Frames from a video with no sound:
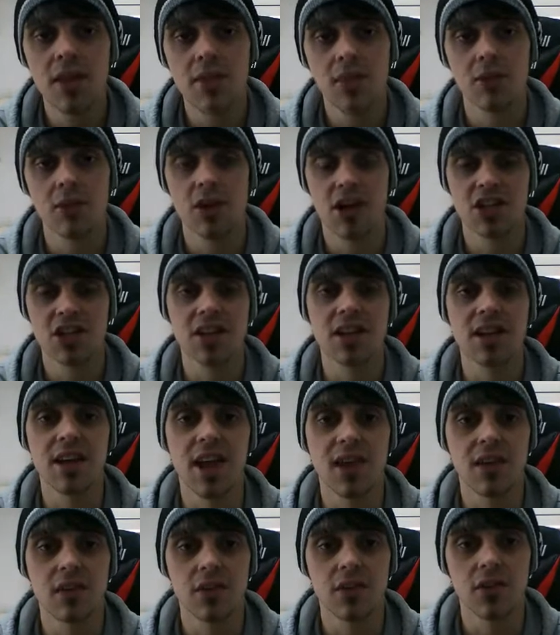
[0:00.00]
they're actually
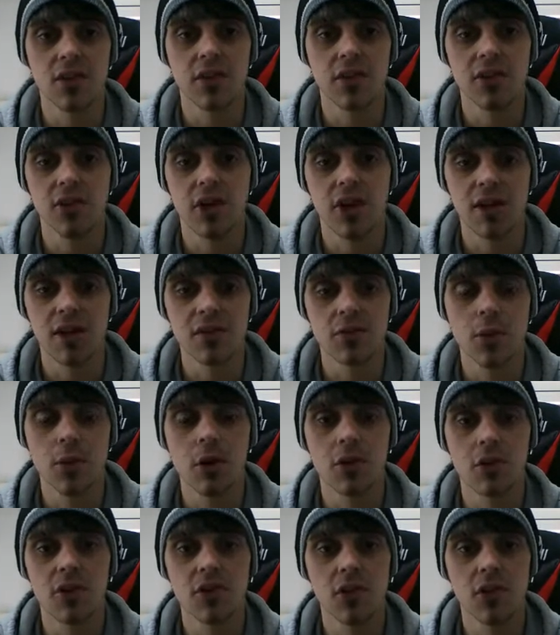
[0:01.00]
getting to the site as well.